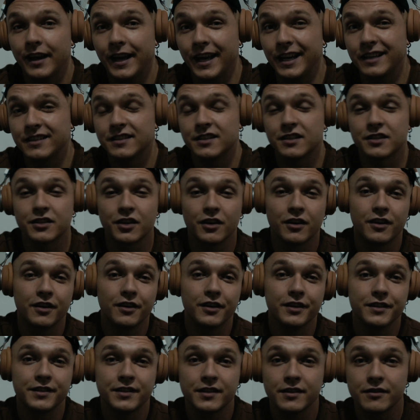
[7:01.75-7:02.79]

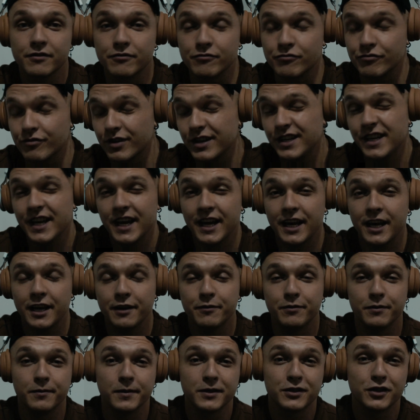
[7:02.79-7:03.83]
exercise,
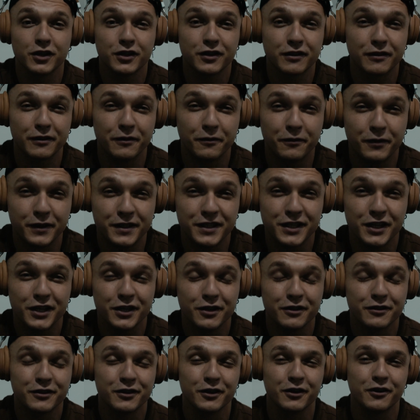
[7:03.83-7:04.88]
rehab, I'm a doctor and
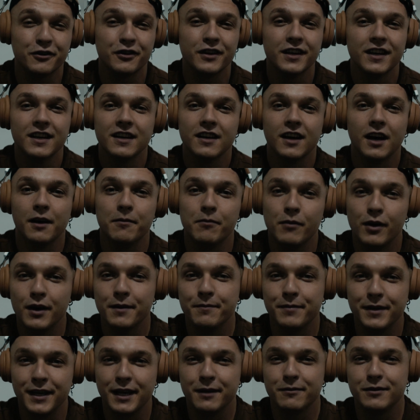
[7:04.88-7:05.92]
physio, so I
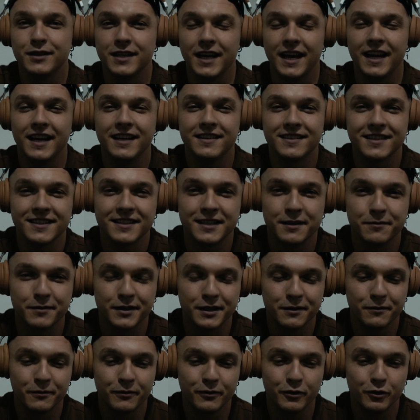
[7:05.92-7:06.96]
might be able to answer some of
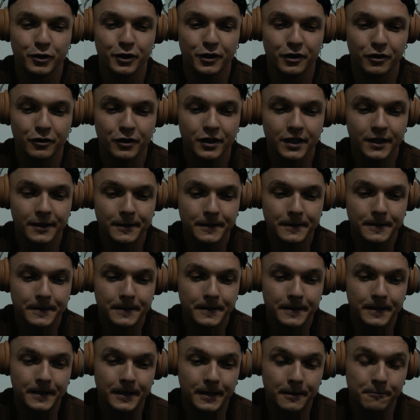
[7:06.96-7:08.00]
them for you.
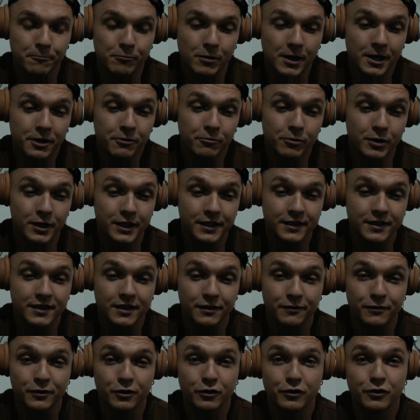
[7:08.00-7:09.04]
Um, otherwise,
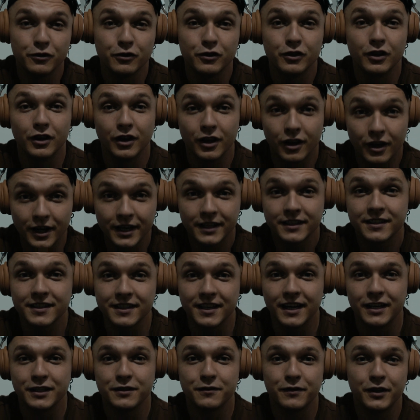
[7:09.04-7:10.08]
if you like
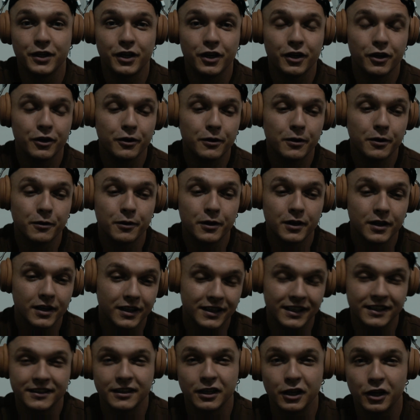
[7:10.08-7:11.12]
today's video,
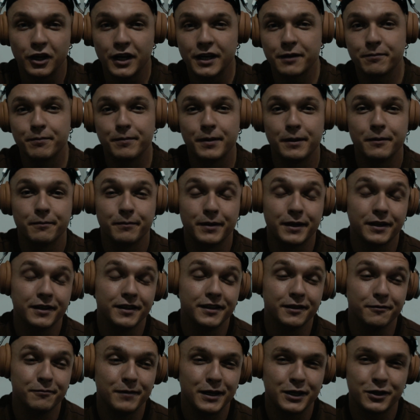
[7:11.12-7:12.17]
click the like button
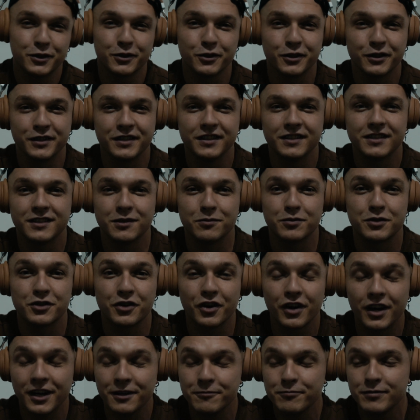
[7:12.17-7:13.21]
and make sure to
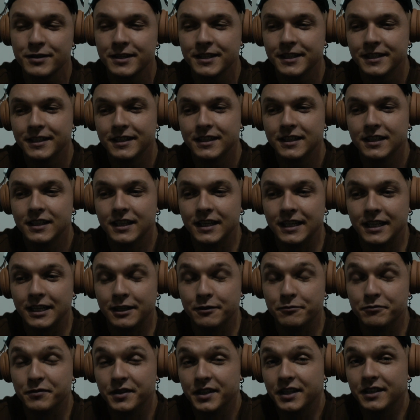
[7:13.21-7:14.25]
subscribe.
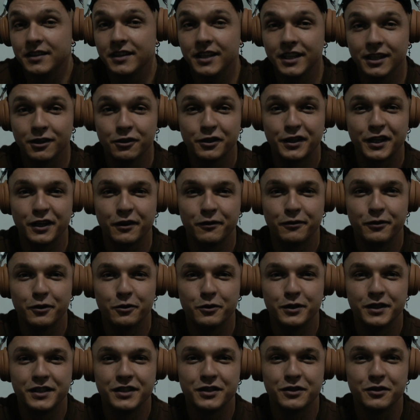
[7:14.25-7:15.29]
Um, and yeah, looking
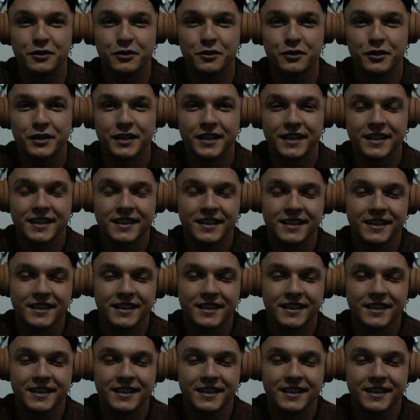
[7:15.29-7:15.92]
forward to